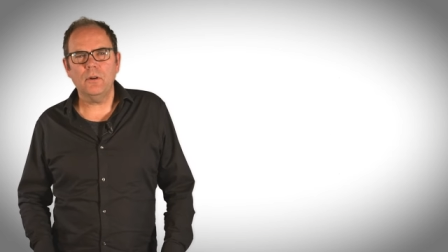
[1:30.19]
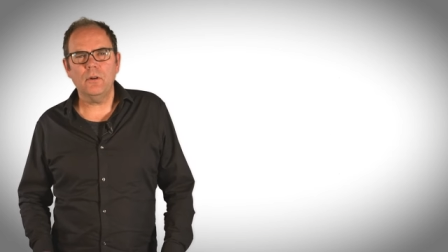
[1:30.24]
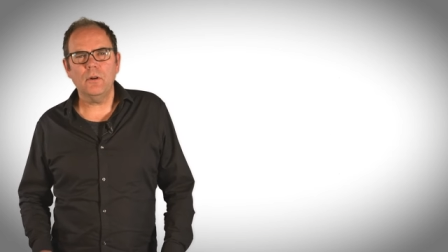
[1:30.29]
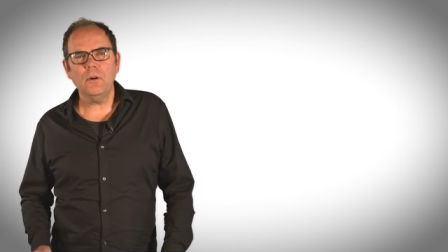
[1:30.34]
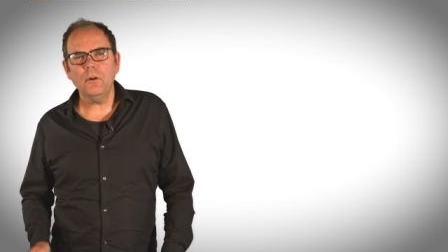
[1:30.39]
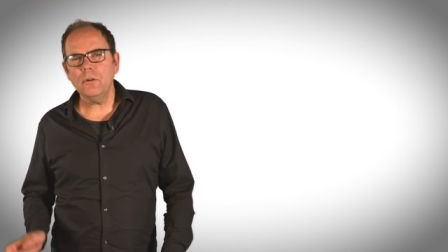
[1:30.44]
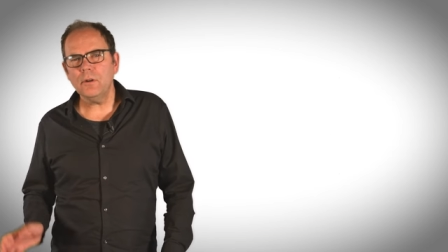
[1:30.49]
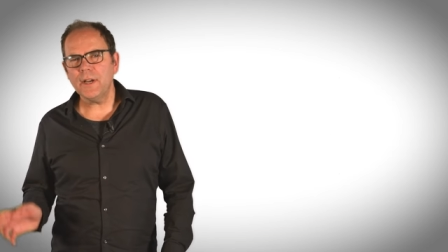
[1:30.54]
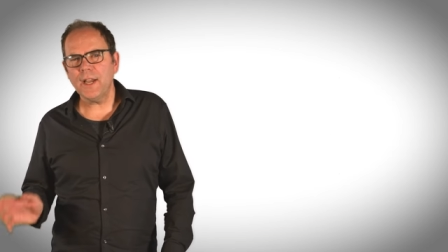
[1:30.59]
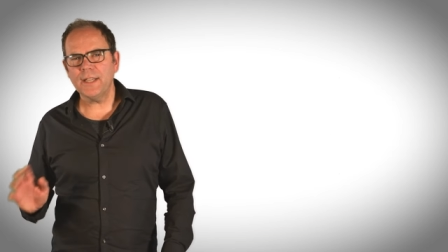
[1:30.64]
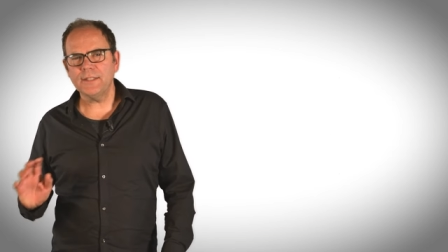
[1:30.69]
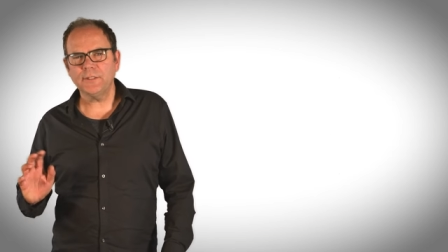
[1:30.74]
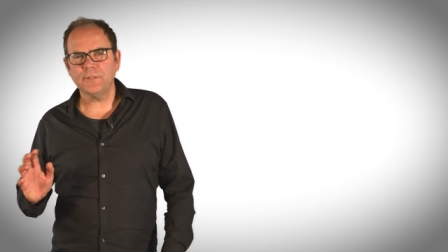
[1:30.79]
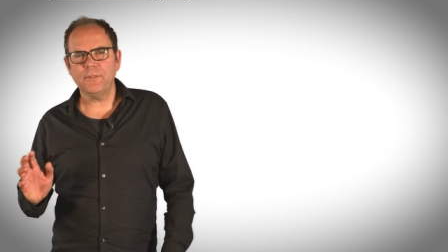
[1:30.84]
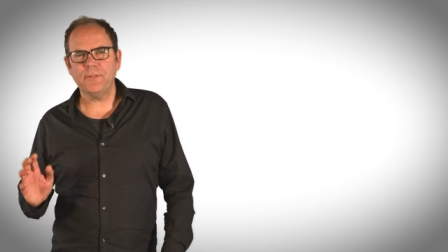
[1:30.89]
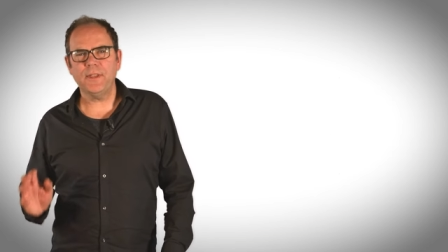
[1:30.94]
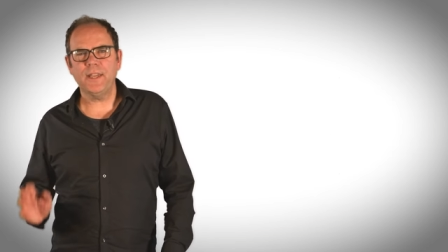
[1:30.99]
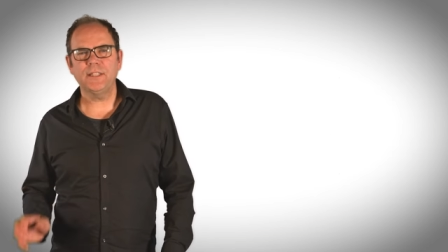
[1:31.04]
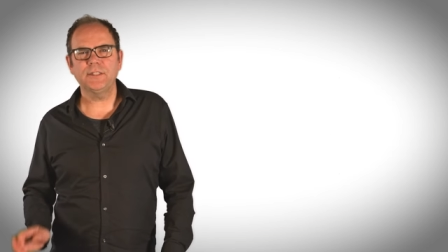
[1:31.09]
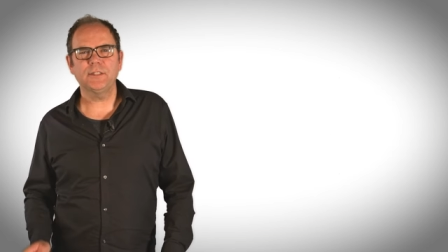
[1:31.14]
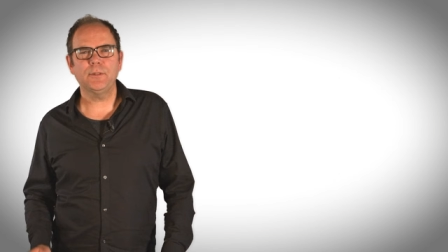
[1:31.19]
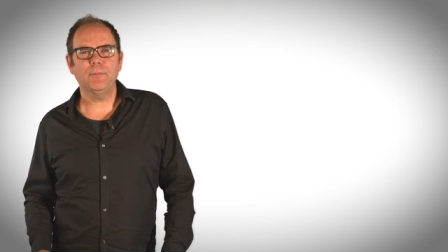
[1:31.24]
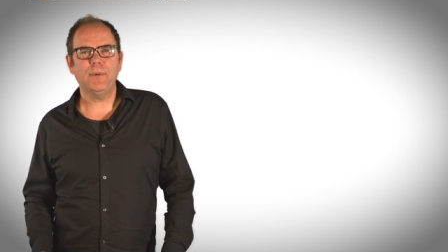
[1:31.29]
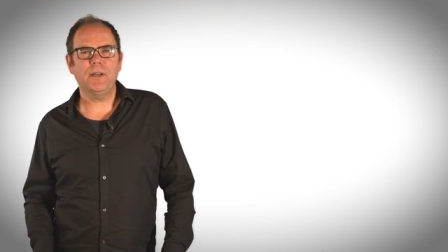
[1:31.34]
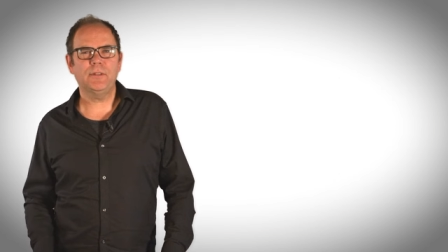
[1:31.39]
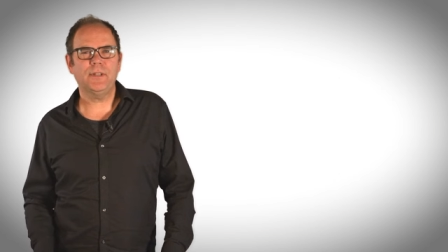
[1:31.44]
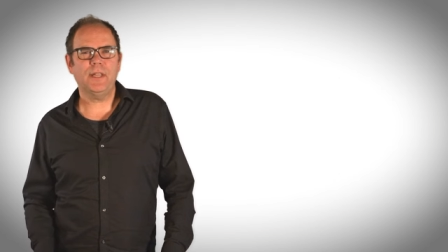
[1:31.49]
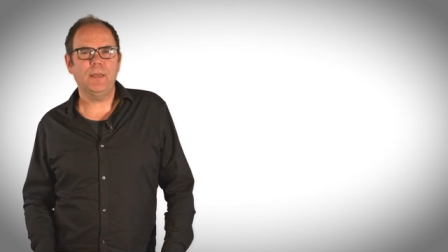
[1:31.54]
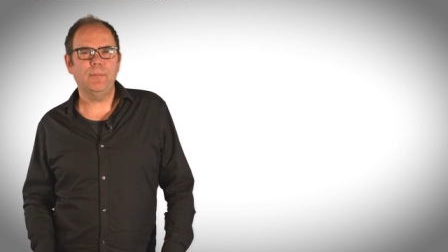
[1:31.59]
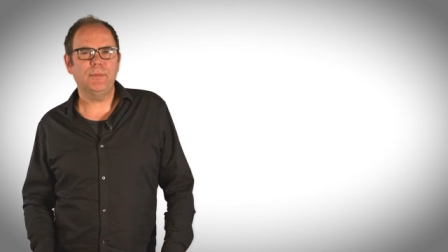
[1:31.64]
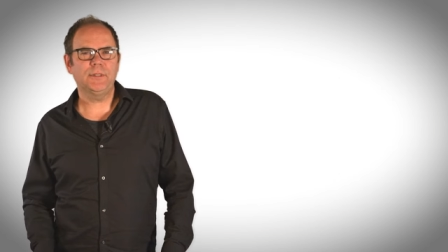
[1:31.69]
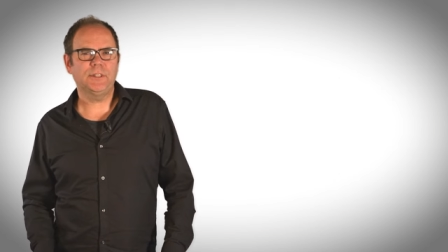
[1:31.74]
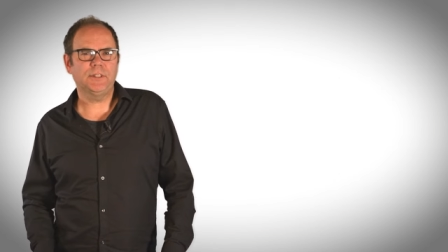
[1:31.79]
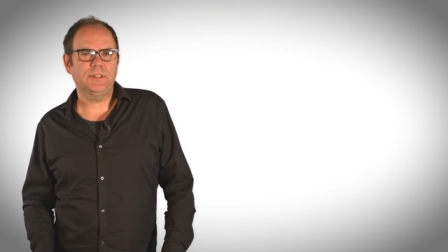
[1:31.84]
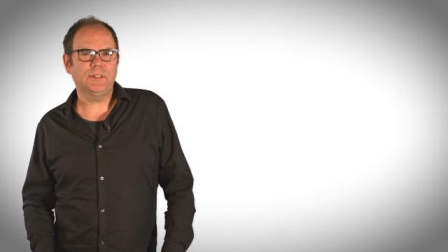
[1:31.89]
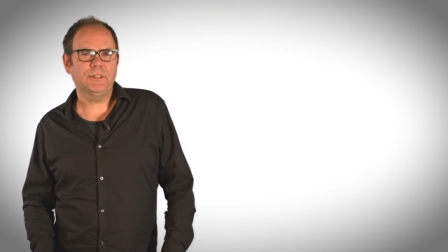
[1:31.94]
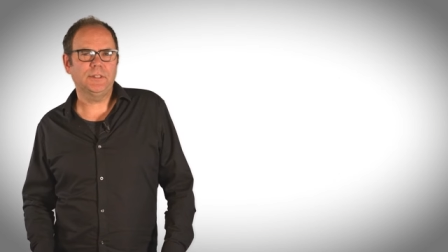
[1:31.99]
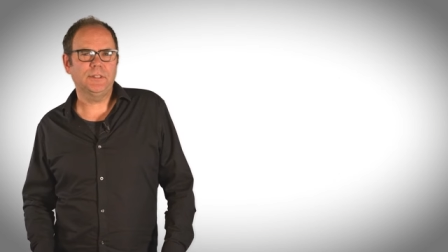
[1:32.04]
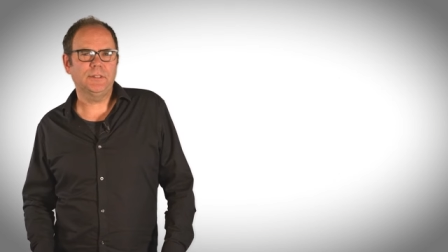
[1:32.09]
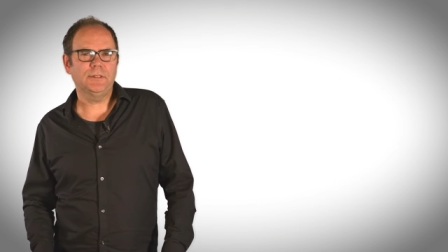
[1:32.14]
all kinds of things about
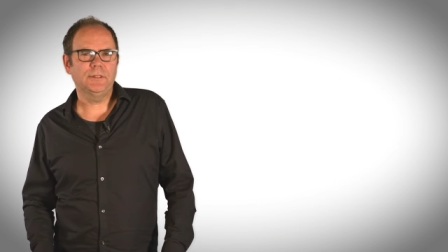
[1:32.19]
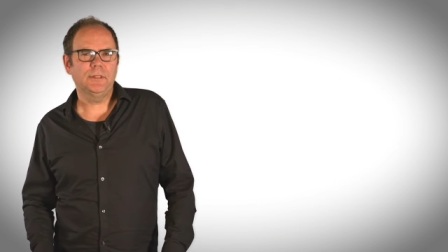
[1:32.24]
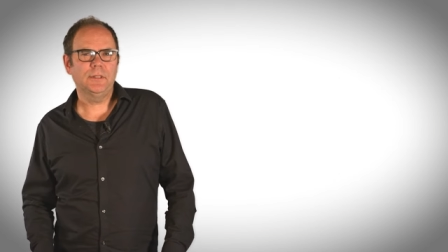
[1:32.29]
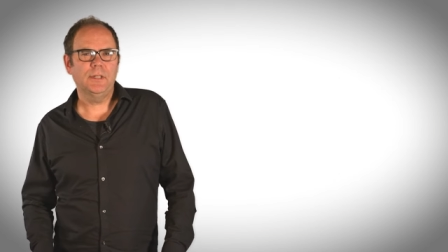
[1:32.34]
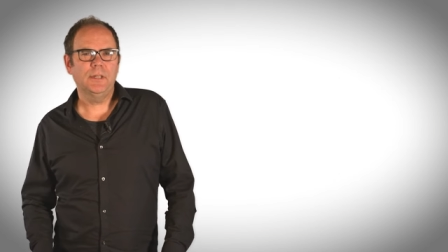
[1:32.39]
images